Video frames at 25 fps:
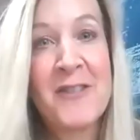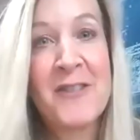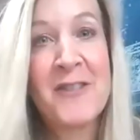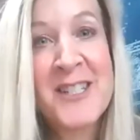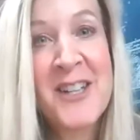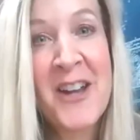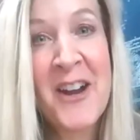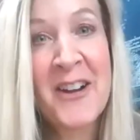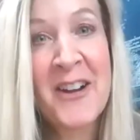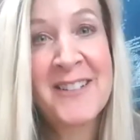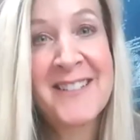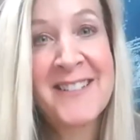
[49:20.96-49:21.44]
never
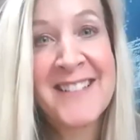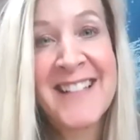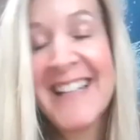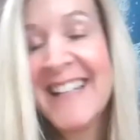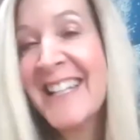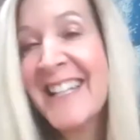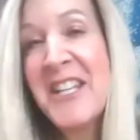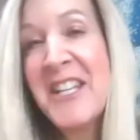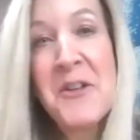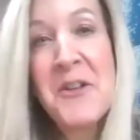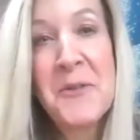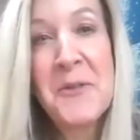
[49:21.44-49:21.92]
start,
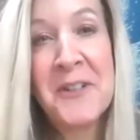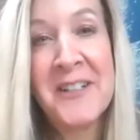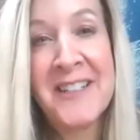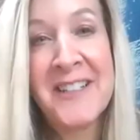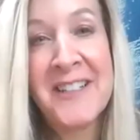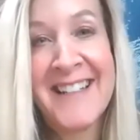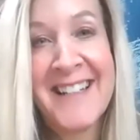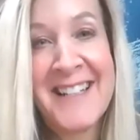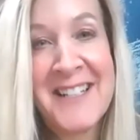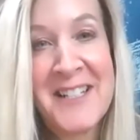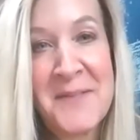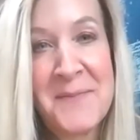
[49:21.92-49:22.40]
you weren't
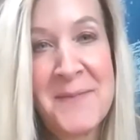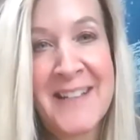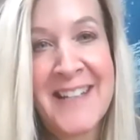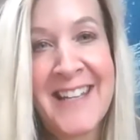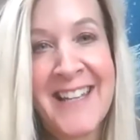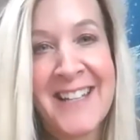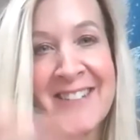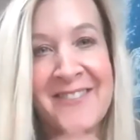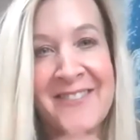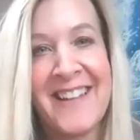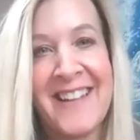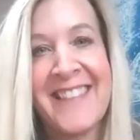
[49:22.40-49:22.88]
in it to
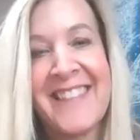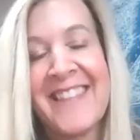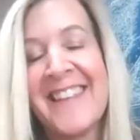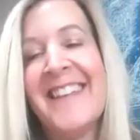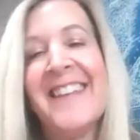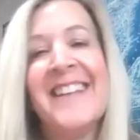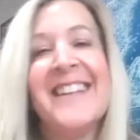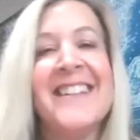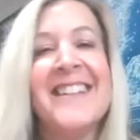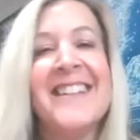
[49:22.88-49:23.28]
begin with.